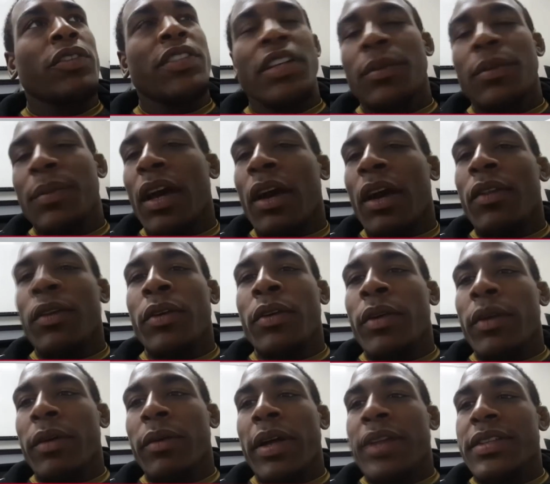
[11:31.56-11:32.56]
going to be other
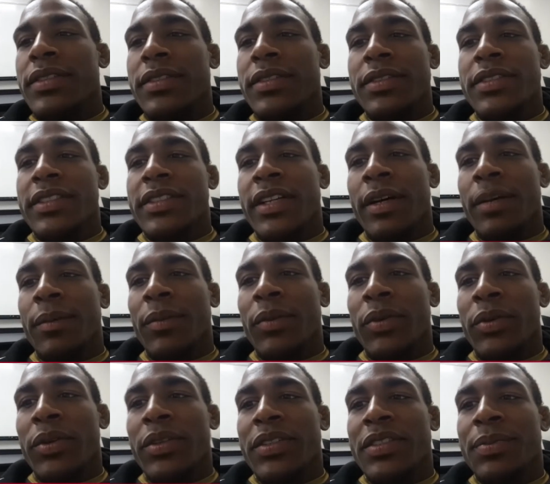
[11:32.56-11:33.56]
great wrestlers to come
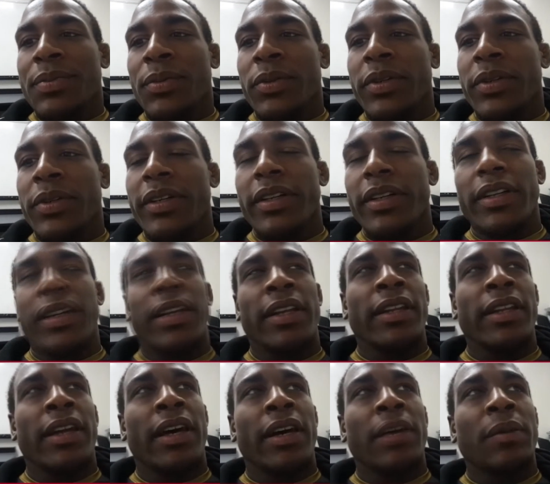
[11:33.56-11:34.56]
through this sport
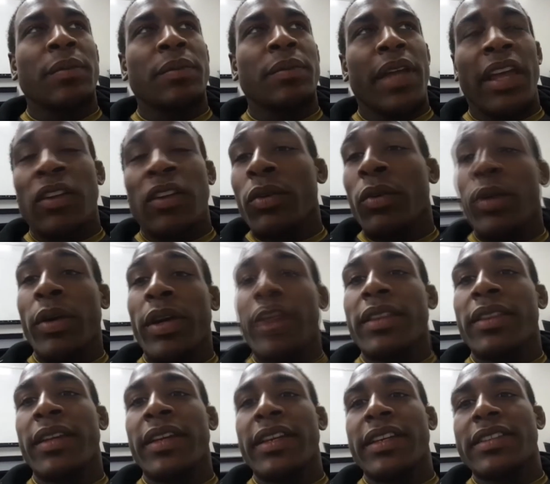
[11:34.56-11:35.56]
and do
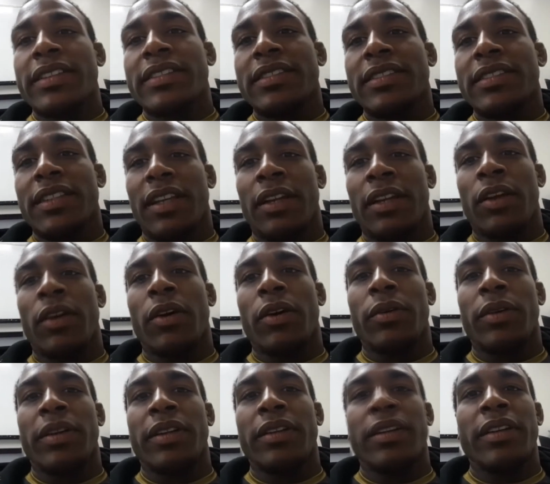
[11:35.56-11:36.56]
great things. You
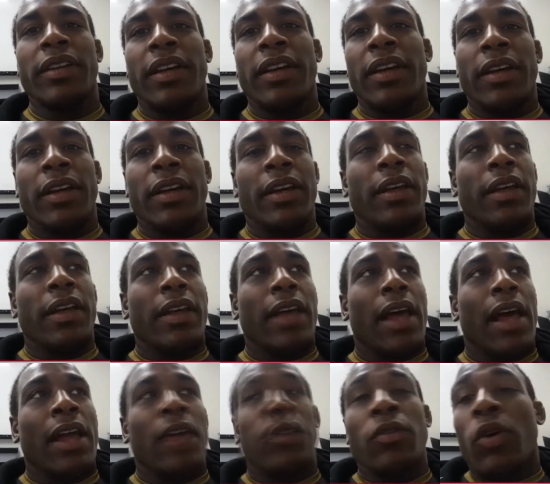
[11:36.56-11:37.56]
know, and
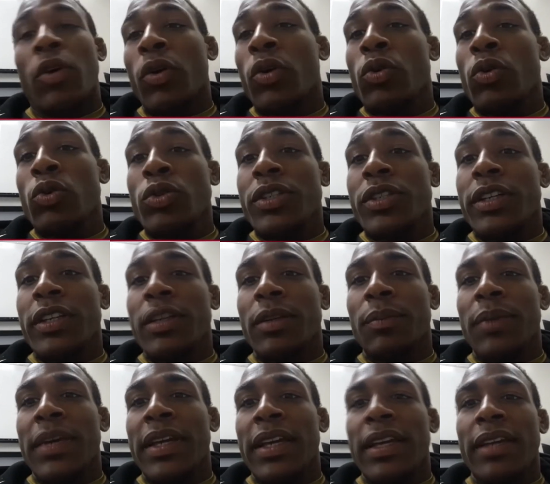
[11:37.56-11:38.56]
I don't know who's going to
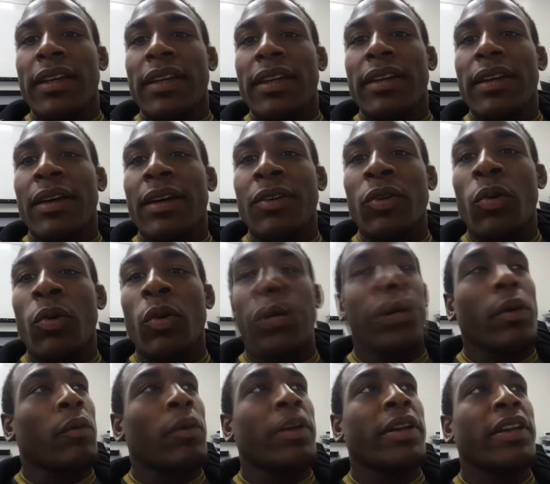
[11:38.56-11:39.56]
be. I don't know
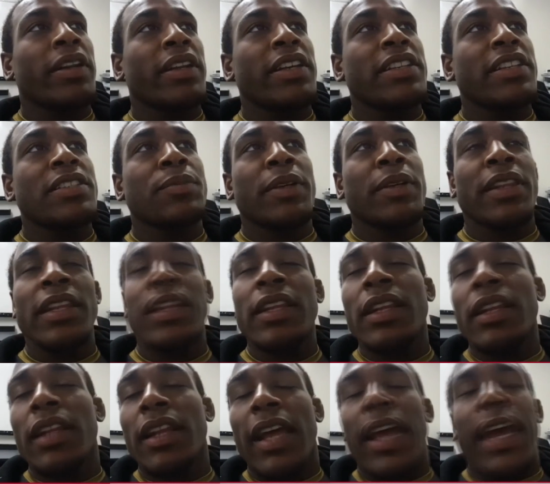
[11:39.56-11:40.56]
what it is, but at the end
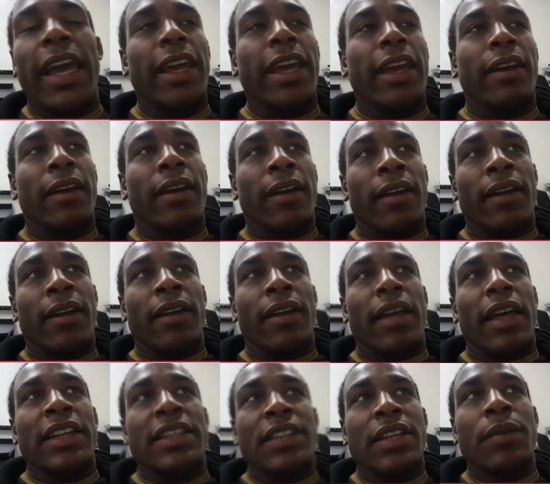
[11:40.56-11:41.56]
of the day.
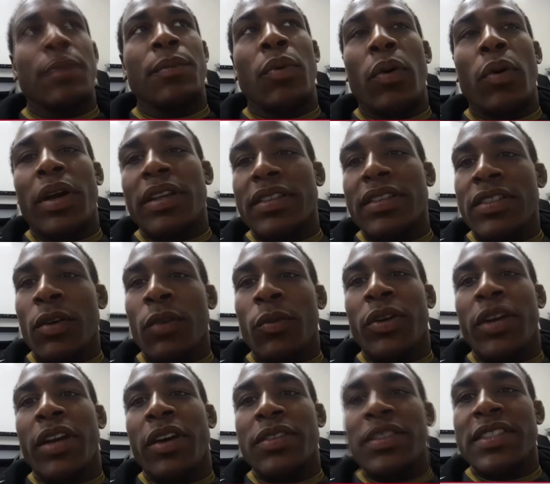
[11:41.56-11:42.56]
At some point,
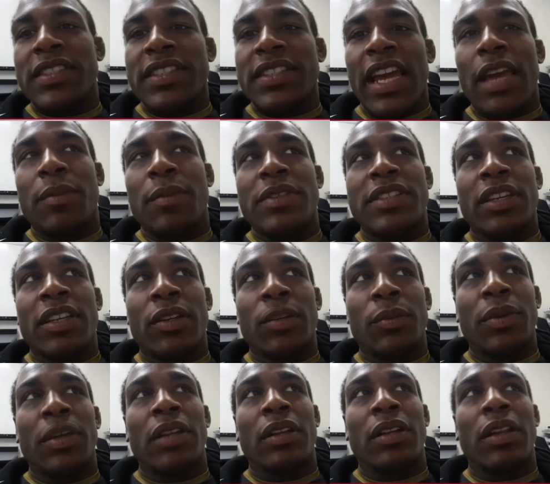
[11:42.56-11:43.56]
someone else's name is going to
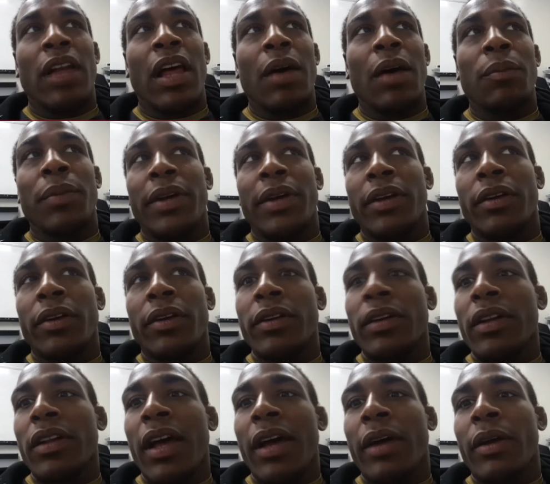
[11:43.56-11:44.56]
be a lot bigger and a
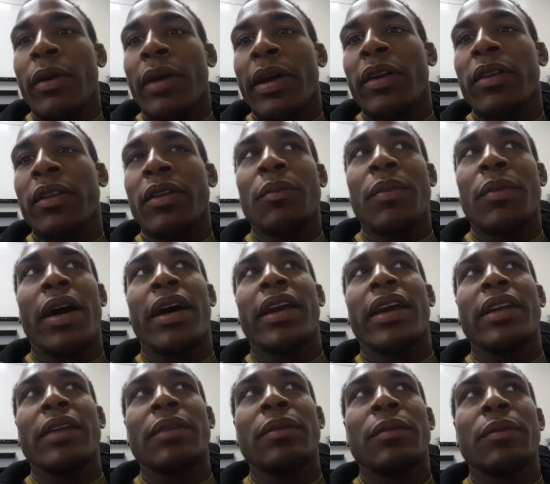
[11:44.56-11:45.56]
lot greater than
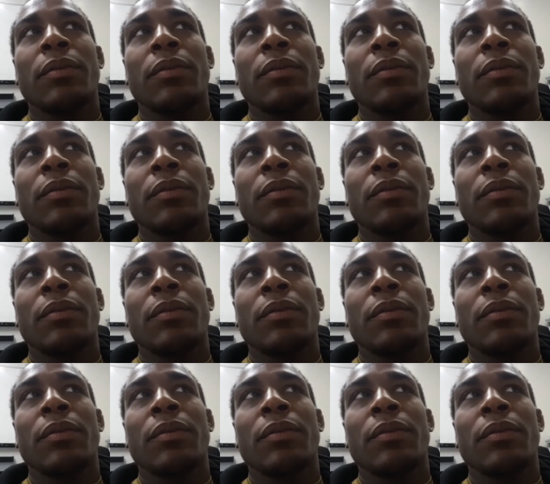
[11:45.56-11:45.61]
mine.